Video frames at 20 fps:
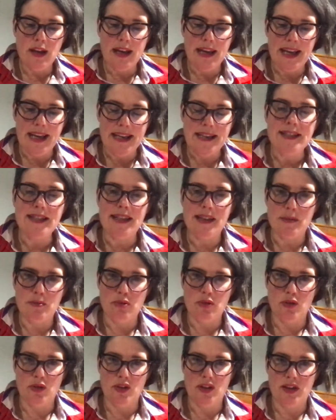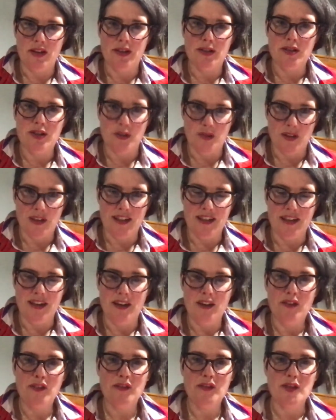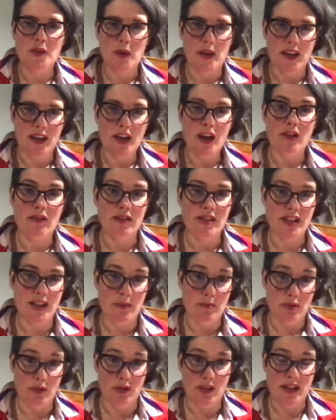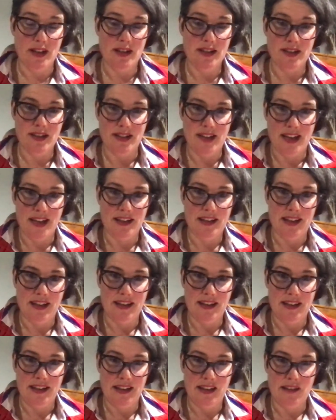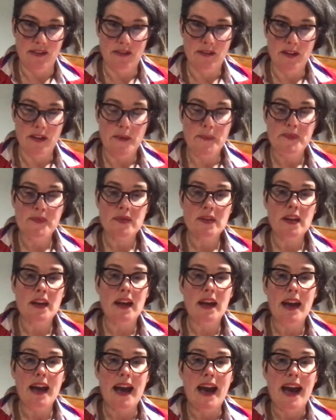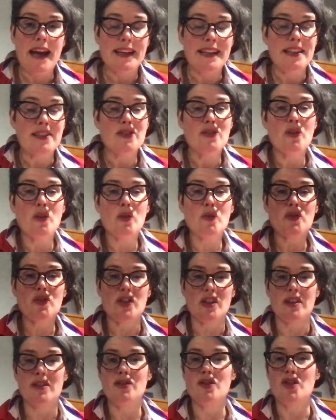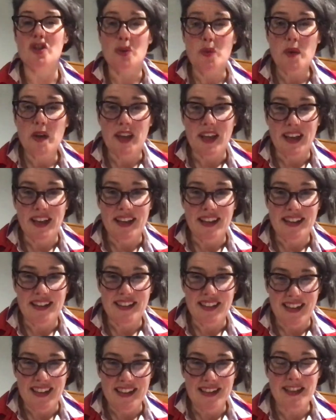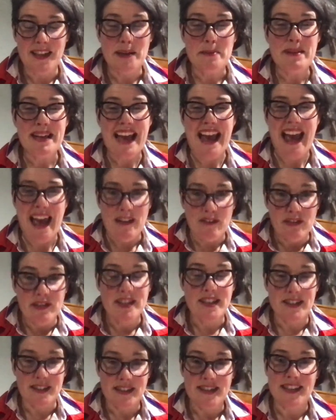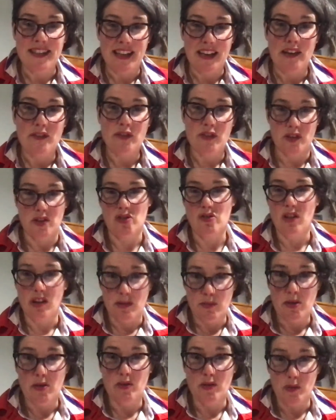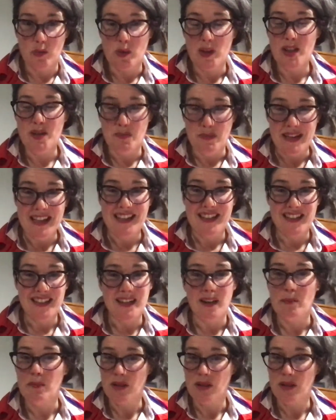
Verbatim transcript: Is the employer doing enough to encourage employees to take their leave? And it's not just doing it, is it? It's going to be evidencing it for the tribunal, which means some